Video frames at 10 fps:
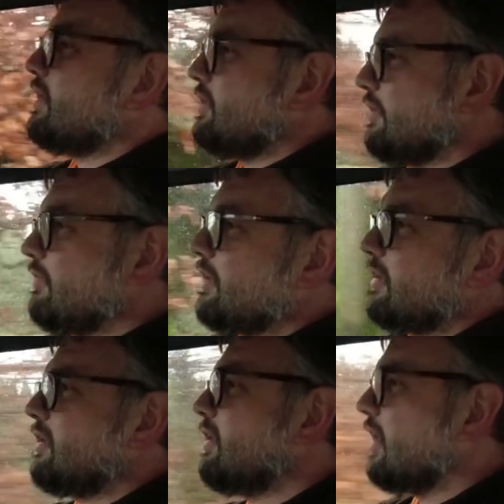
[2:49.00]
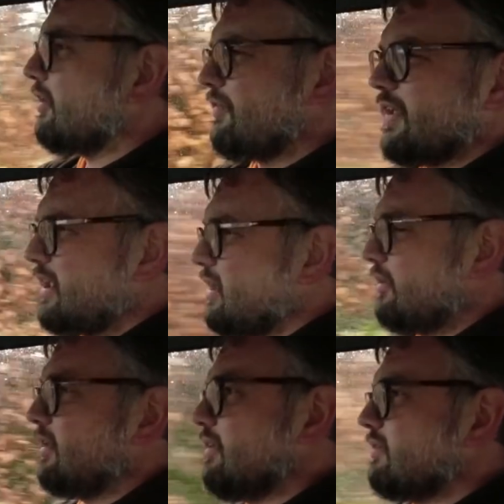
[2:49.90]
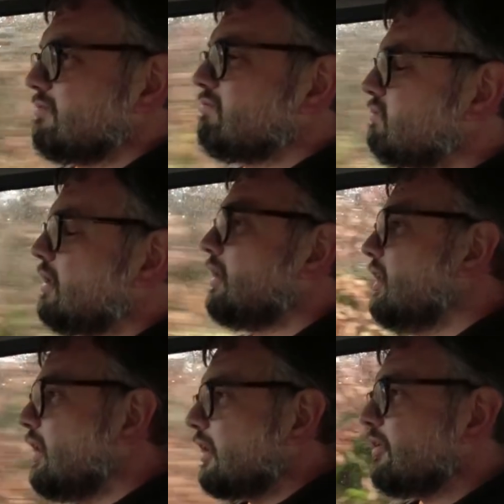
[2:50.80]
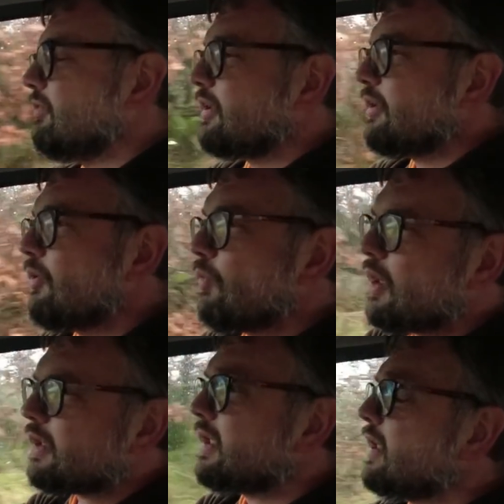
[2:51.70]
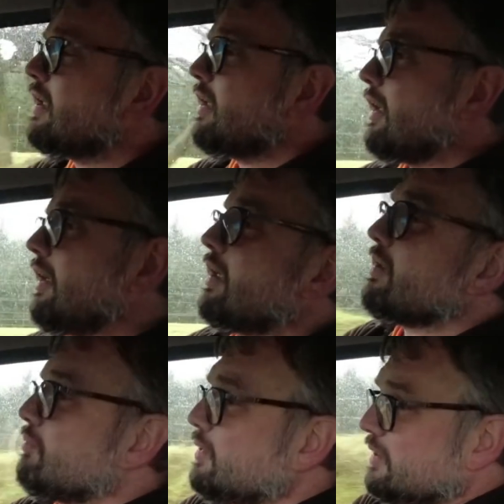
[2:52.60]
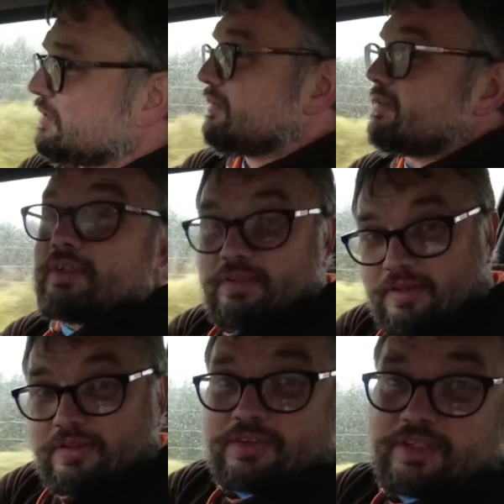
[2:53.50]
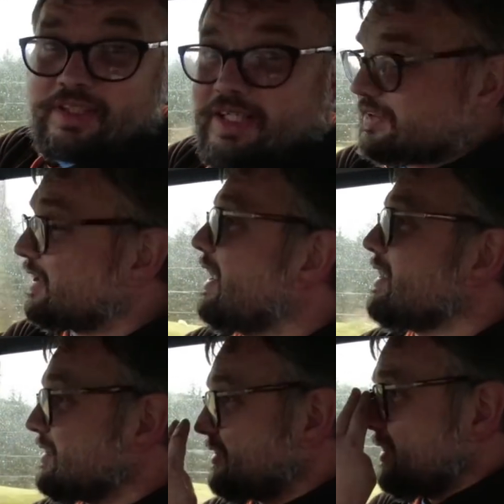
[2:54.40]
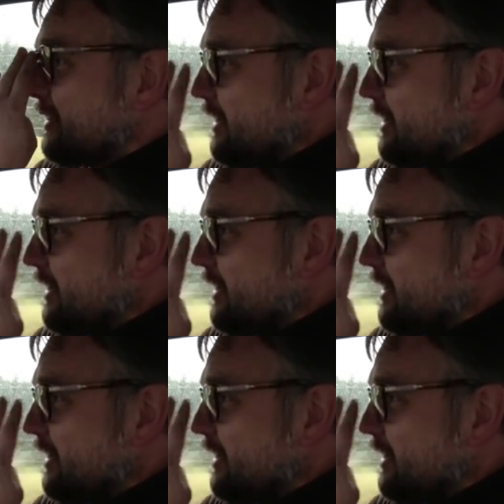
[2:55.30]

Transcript: each other. I think I don't really know why, but certainly that's the case.